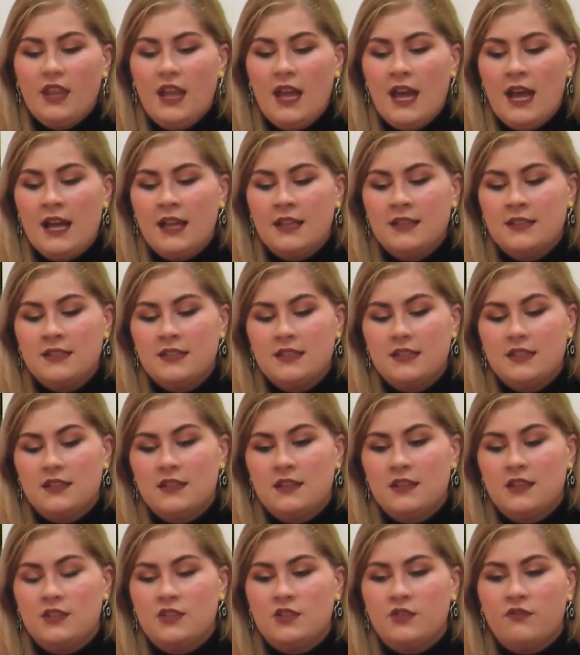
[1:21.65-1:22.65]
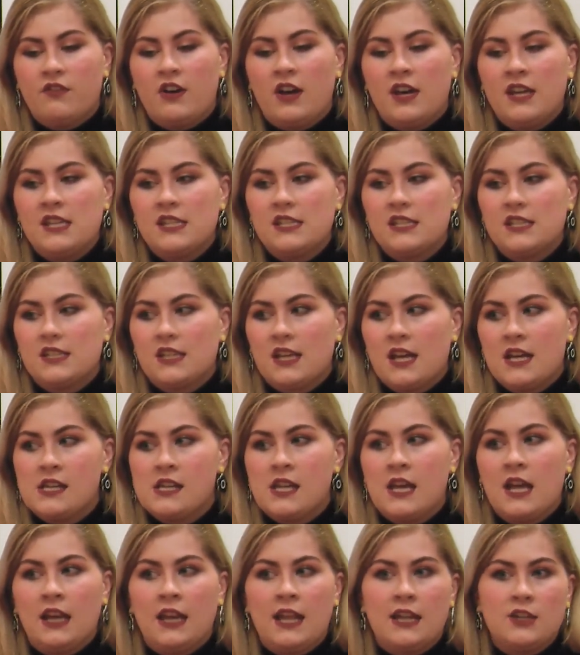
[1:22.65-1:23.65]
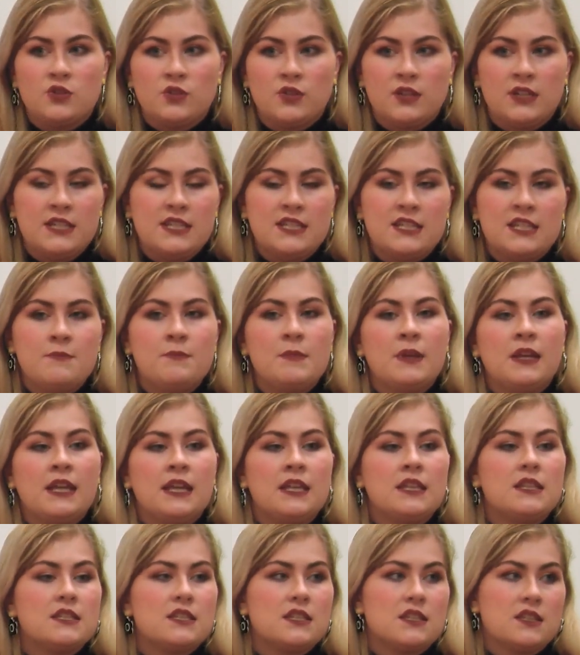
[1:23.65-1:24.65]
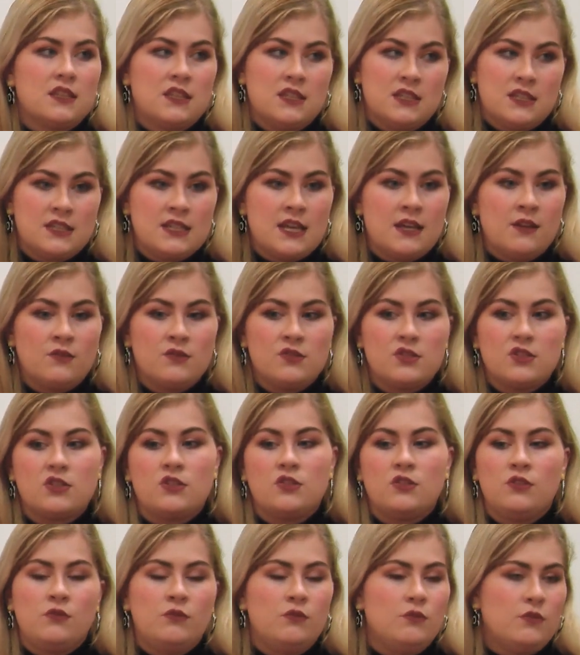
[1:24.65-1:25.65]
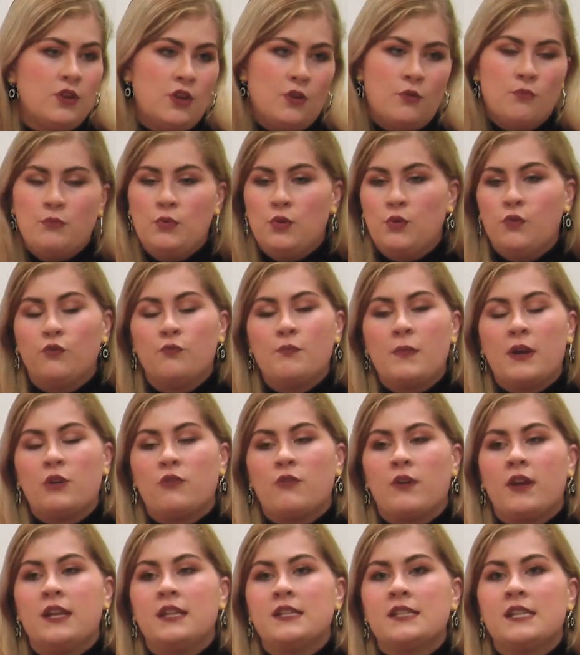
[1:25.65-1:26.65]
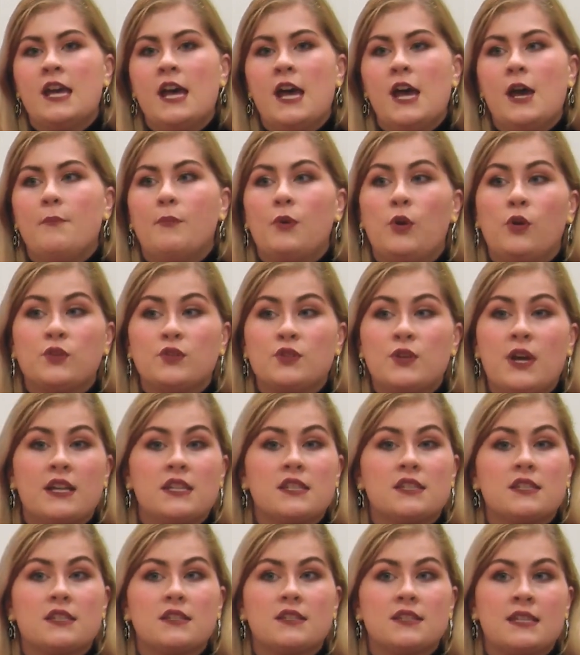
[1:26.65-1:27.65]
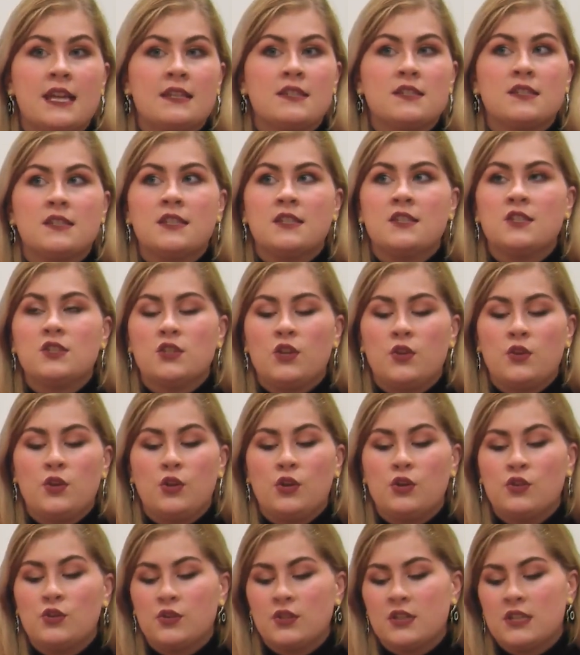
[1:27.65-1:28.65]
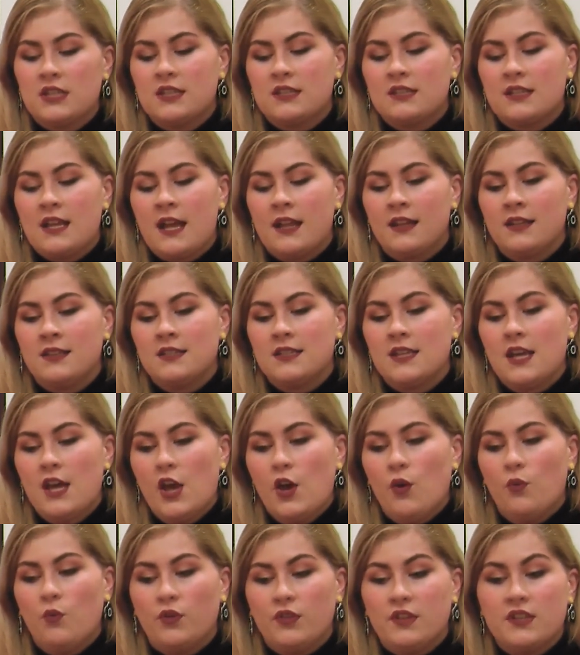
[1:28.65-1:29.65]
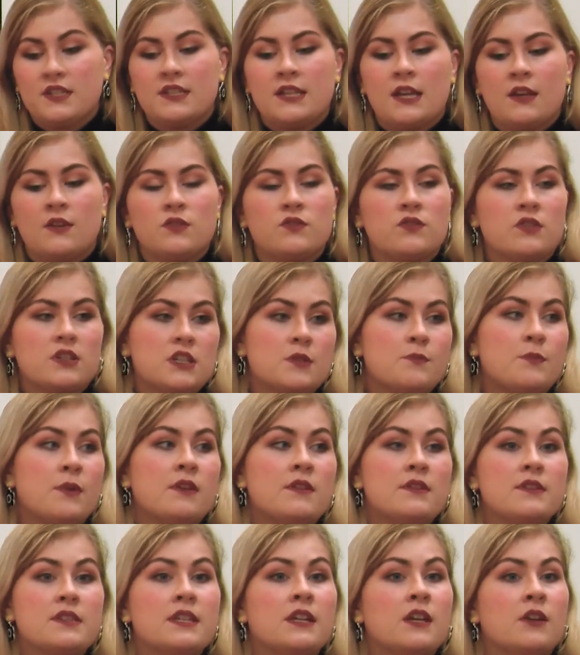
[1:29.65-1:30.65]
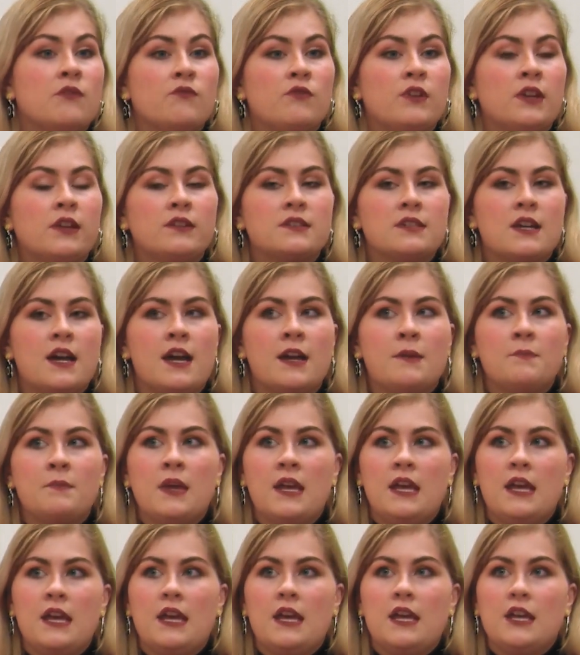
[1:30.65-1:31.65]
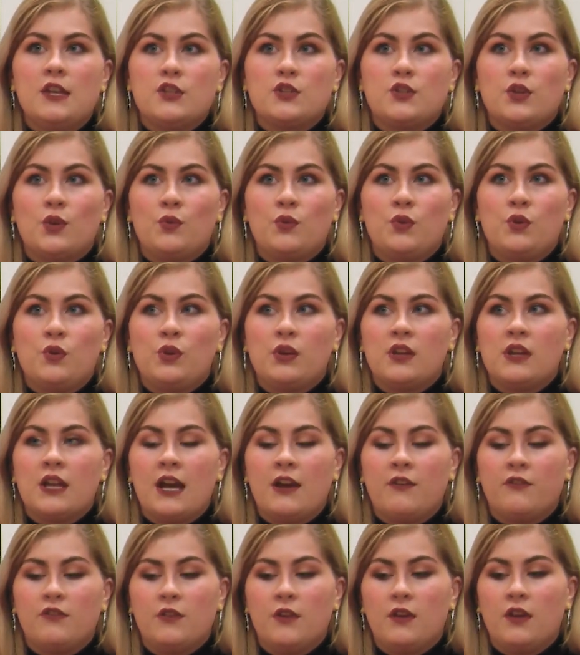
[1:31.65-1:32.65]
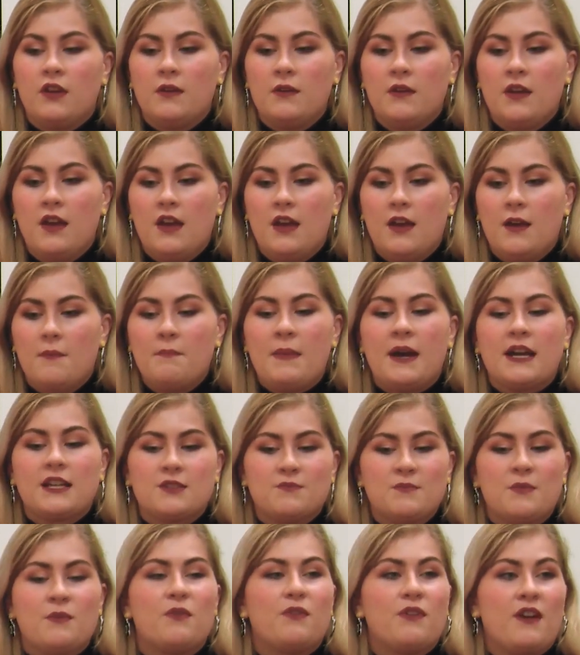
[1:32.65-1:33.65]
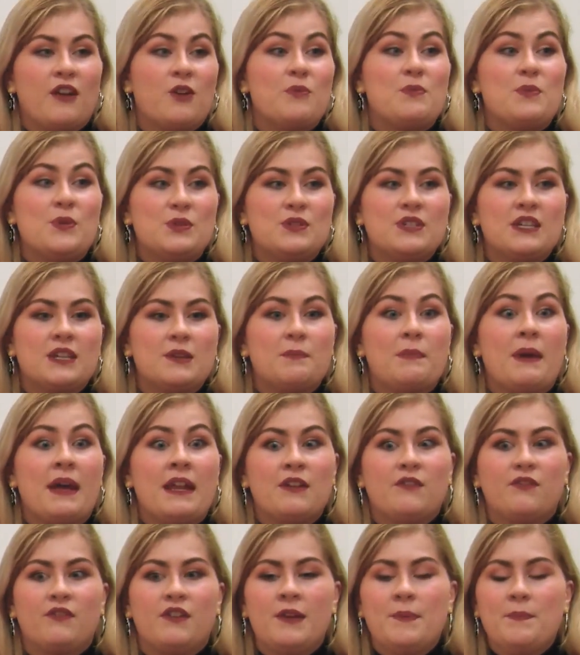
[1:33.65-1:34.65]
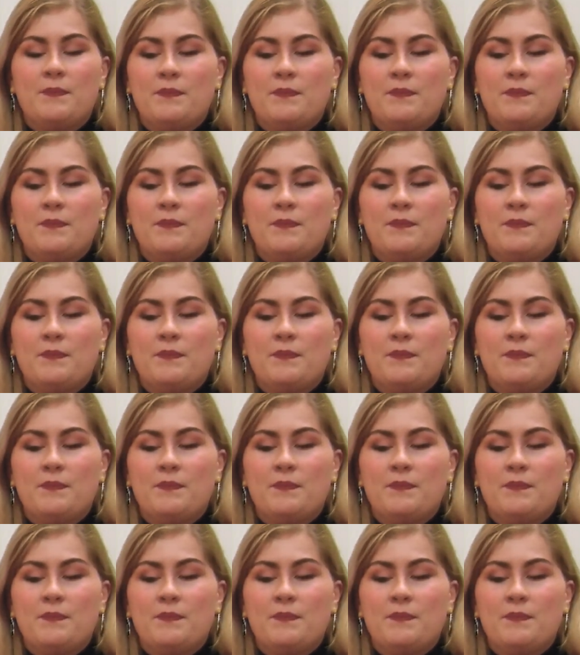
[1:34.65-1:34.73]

and the device can electrically stimulate the cells to move, migrate, but also has sensors so you can understand what the cells are experiencing in real time, so you can have the maximum therapeutic benefit.